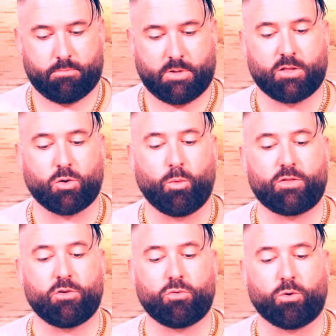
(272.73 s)
And so
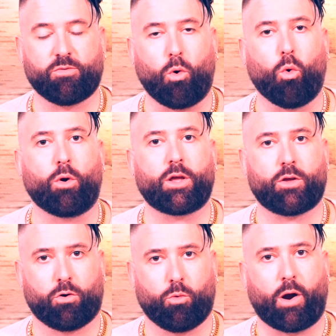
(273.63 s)
once you sort of orient
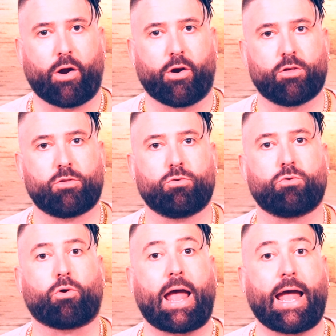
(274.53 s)
your awareness to
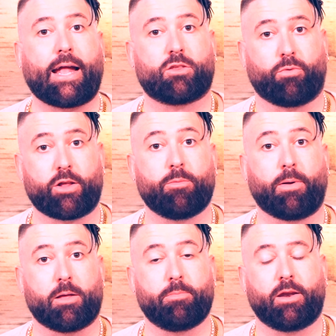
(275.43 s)
your hands right at your
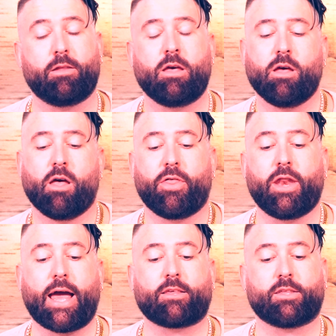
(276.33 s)
belly button, the
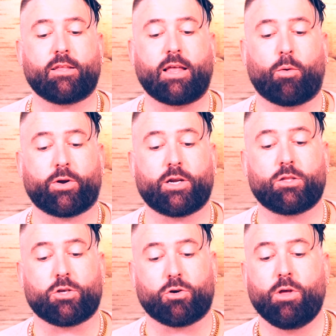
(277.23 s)
next thing that we're going to
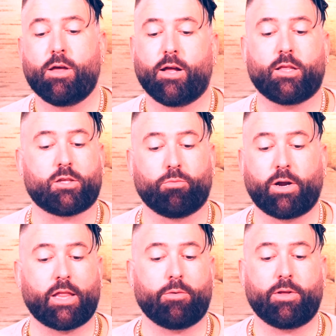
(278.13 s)
do, it's a
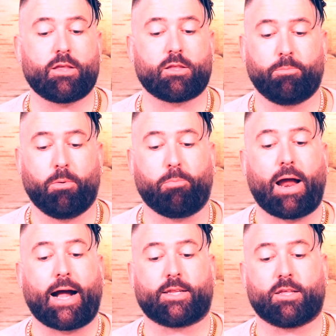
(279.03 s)
really, really simple
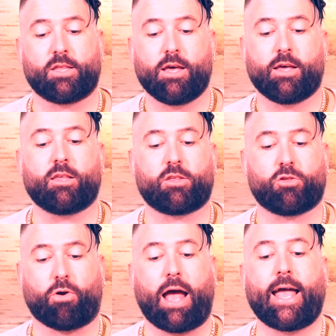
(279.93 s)
practice, is as
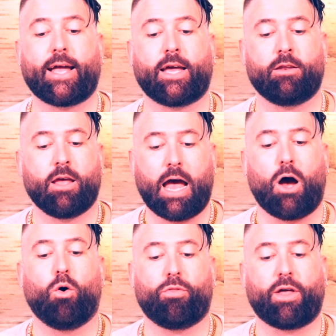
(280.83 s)
you're hanging
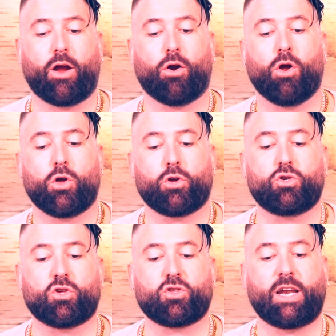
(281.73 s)
out there, you're
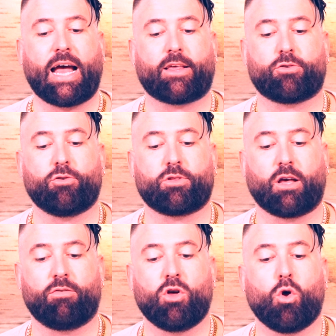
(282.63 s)
just going to ask
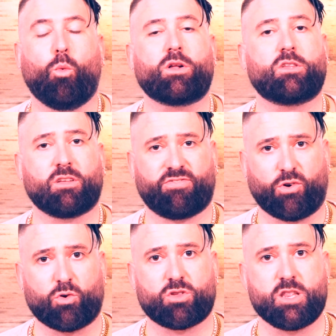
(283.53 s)
yourself, what's the
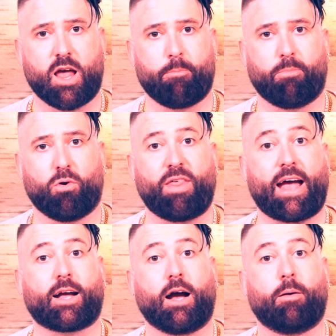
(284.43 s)
first number
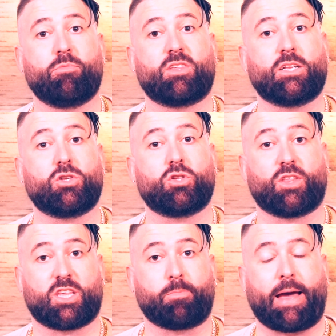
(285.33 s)
that comes into
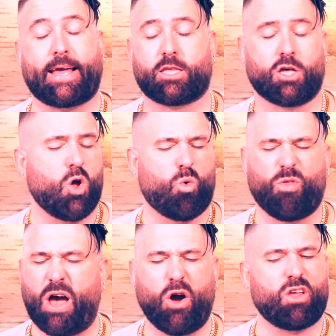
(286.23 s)
the space
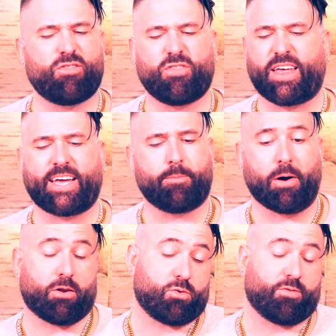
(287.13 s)
without even thinking
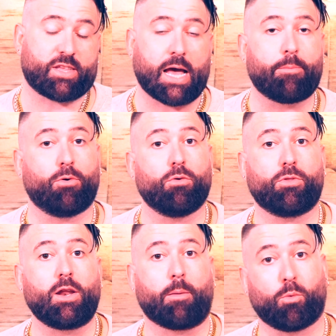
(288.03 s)
about it? So for example,
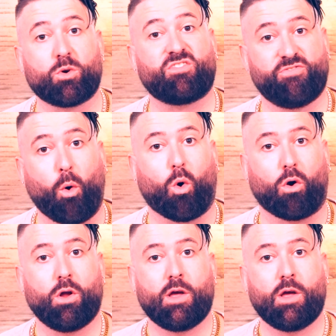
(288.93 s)
the number was 4.